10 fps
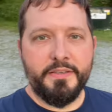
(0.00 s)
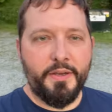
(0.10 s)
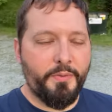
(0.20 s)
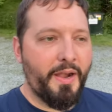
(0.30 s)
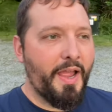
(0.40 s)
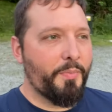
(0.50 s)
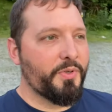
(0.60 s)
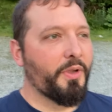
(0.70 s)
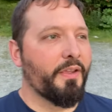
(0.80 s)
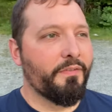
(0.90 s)
a wrap
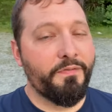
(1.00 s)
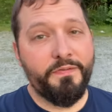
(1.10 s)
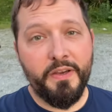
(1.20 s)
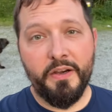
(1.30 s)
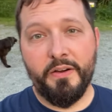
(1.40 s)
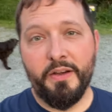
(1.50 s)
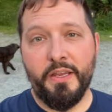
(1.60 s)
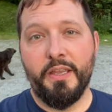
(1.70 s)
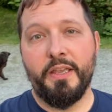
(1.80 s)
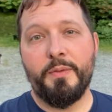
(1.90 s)
to a
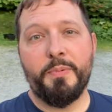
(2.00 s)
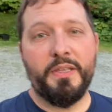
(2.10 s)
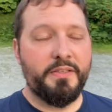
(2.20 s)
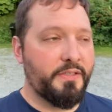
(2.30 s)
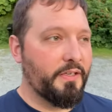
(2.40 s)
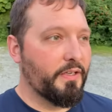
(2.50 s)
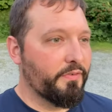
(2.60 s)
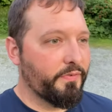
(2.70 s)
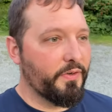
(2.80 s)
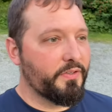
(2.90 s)
very busy
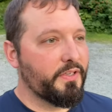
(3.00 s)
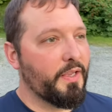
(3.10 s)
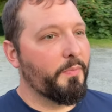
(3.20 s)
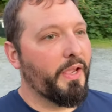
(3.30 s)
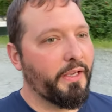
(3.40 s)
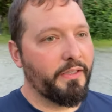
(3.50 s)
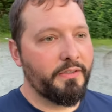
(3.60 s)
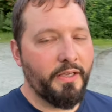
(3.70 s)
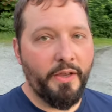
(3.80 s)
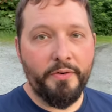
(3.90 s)
first day back in
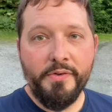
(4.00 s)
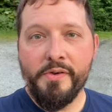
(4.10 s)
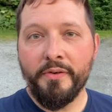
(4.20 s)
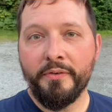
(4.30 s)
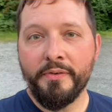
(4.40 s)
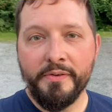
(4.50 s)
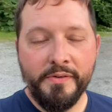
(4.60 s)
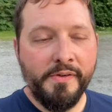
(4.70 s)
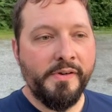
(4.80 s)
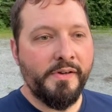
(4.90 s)
town.
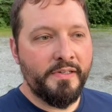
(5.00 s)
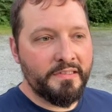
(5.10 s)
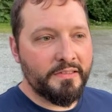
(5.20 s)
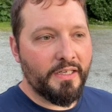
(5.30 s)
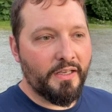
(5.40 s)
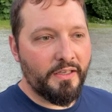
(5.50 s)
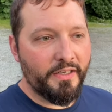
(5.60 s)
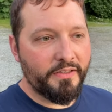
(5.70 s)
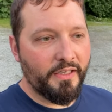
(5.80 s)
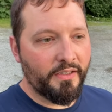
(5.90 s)
Got a
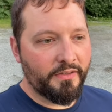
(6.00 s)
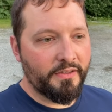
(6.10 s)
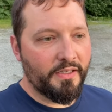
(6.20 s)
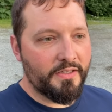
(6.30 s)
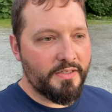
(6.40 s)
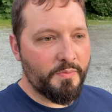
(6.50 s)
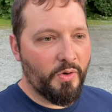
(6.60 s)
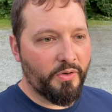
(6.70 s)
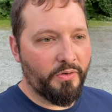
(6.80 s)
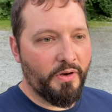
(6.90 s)
lot done. Got the
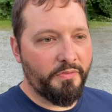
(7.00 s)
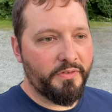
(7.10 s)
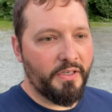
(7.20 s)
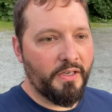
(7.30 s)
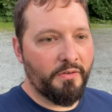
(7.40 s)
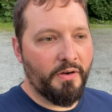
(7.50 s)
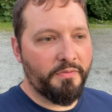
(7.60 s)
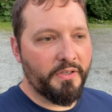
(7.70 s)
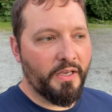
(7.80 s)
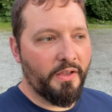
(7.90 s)
smoker roughed in,
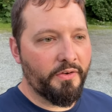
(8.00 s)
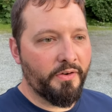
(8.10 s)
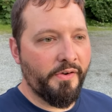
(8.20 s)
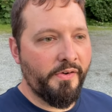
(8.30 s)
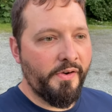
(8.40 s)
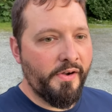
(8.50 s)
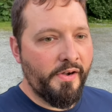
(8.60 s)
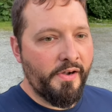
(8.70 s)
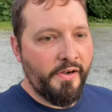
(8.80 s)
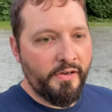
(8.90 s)
roughed together
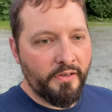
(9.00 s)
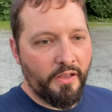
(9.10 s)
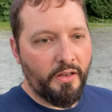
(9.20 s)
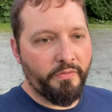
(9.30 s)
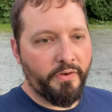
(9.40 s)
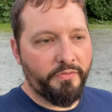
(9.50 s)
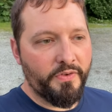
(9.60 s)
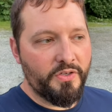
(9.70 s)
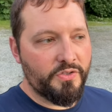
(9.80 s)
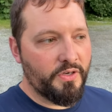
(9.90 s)
all of our
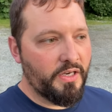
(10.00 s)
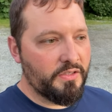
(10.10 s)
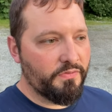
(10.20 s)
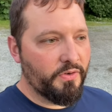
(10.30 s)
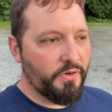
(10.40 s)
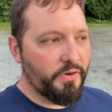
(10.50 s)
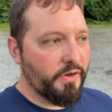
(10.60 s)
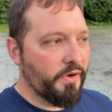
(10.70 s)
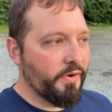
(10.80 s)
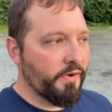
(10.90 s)
fish
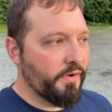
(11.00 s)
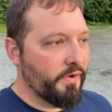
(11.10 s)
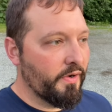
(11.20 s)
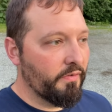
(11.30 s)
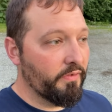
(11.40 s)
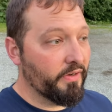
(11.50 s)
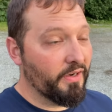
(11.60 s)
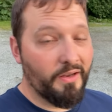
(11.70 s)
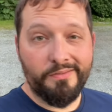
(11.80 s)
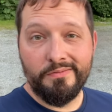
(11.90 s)
transferred. Figured
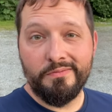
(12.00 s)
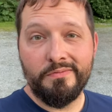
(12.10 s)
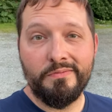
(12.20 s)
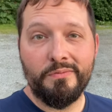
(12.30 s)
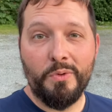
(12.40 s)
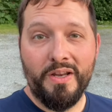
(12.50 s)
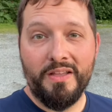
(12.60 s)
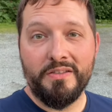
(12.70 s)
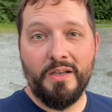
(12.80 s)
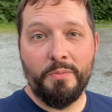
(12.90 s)
out what
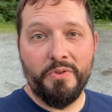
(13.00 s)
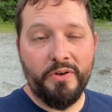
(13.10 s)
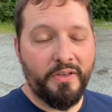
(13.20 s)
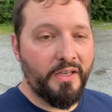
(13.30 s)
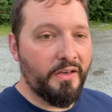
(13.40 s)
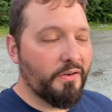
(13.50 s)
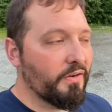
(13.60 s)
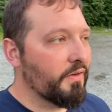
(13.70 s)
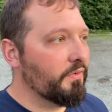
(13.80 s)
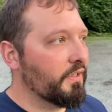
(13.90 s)
ends up with our gear
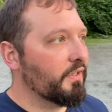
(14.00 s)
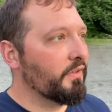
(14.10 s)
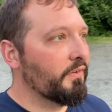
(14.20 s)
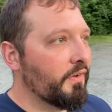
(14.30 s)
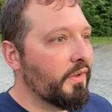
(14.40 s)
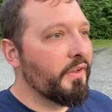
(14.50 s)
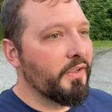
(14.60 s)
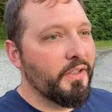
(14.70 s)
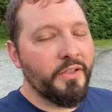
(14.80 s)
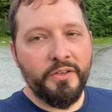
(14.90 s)
and everything.
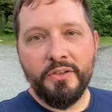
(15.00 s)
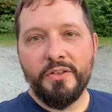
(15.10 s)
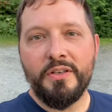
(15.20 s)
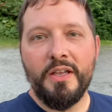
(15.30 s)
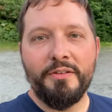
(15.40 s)
Good day.